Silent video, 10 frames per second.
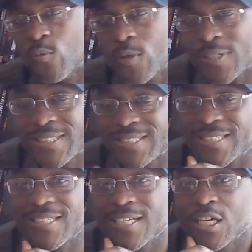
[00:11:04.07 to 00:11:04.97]

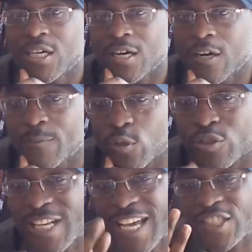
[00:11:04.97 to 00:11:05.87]
Wilkinson,
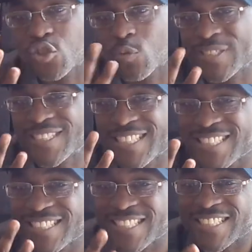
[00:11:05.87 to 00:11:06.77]
those last three
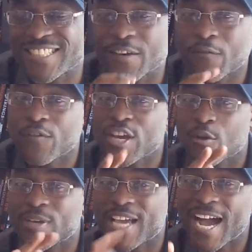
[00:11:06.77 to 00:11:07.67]
sentences, they're
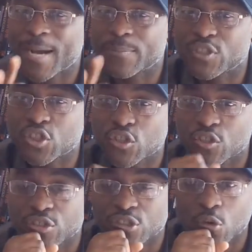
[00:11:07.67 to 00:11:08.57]
very
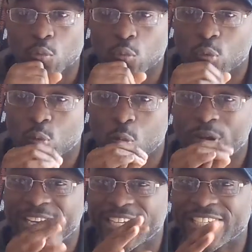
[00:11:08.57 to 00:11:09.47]
obscure. So
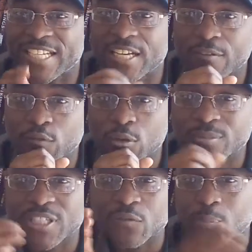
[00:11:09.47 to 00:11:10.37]
where did he get it from
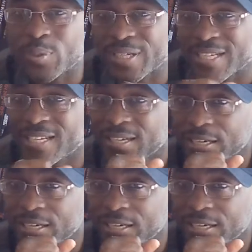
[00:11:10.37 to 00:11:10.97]
to even put it in